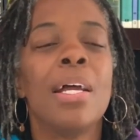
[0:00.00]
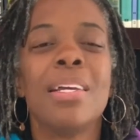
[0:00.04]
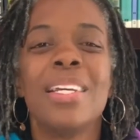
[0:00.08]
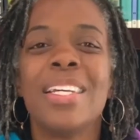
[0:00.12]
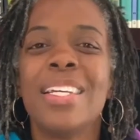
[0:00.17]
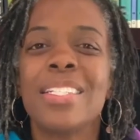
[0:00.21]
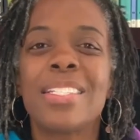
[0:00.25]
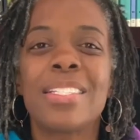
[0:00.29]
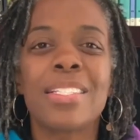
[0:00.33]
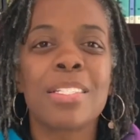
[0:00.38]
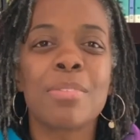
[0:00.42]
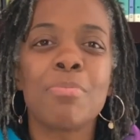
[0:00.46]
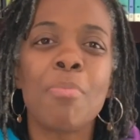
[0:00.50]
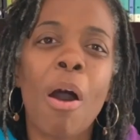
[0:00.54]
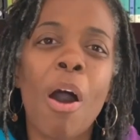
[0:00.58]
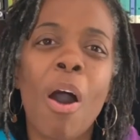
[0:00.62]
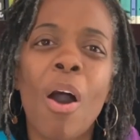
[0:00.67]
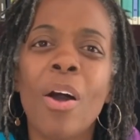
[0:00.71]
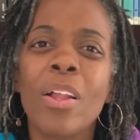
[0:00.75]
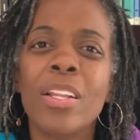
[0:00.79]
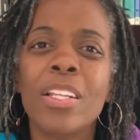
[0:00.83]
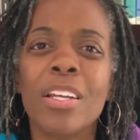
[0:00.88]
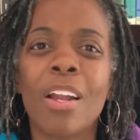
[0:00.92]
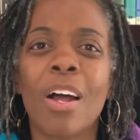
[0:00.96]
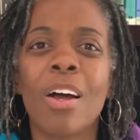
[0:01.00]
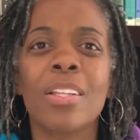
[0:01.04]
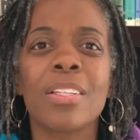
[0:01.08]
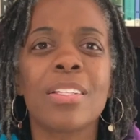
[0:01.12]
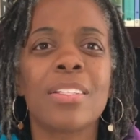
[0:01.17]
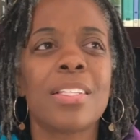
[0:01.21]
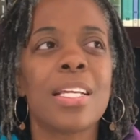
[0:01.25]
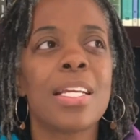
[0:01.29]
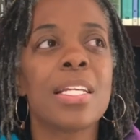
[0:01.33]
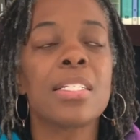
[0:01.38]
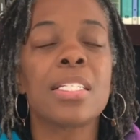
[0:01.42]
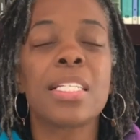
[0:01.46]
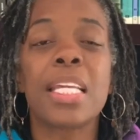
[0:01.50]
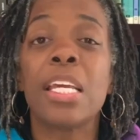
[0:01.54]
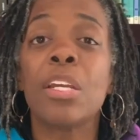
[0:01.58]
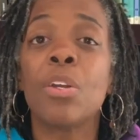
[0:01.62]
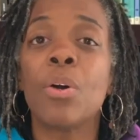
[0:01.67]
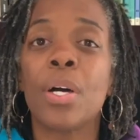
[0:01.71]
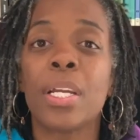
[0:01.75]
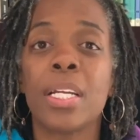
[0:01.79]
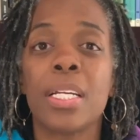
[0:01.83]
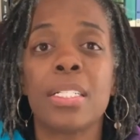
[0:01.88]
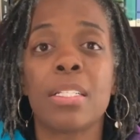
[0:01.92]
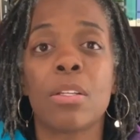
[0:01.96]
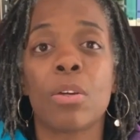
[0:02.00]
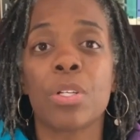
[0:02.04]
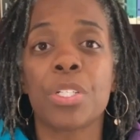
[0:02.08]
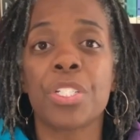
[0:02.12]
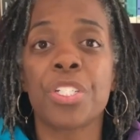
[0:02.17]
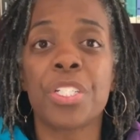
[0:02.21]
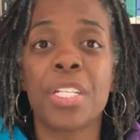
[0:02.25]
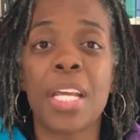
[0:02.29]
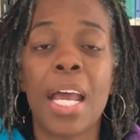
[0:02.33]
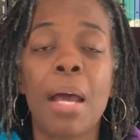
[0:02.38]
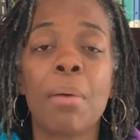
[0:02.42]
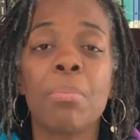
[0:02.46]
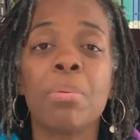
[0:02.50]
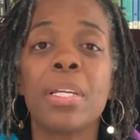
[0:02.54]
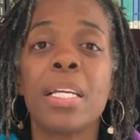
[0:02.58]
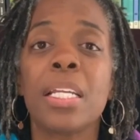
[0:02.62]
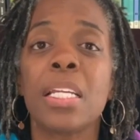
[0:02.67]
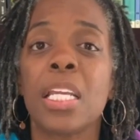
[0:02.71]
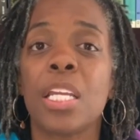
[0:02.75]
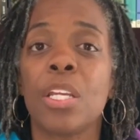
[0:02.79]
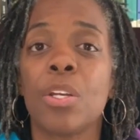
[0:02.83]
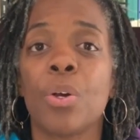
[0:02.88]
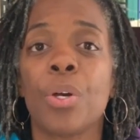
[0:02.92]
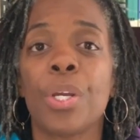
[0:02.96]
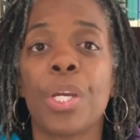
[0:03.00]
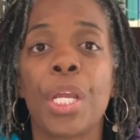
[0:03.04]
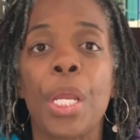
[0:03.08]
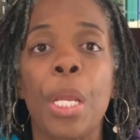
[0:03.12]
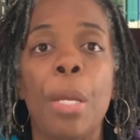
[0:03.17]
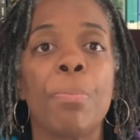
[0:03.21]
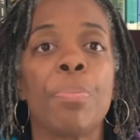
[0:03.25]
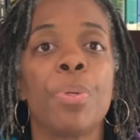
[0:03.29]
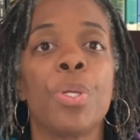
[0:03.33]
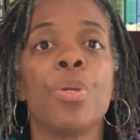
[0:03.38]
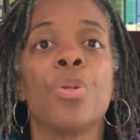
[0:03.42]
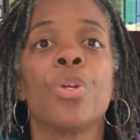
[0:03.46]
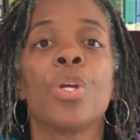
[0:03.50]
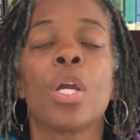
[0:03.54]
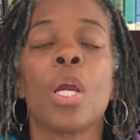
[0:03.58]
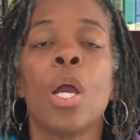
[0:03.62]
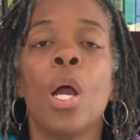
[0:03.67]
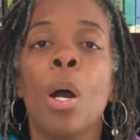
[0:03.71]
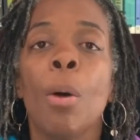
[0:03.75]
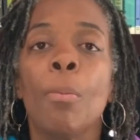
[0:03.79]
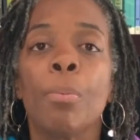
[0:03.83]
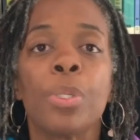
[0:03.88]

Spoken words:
It's small and all the things. Get on a large tablet, get on a computer,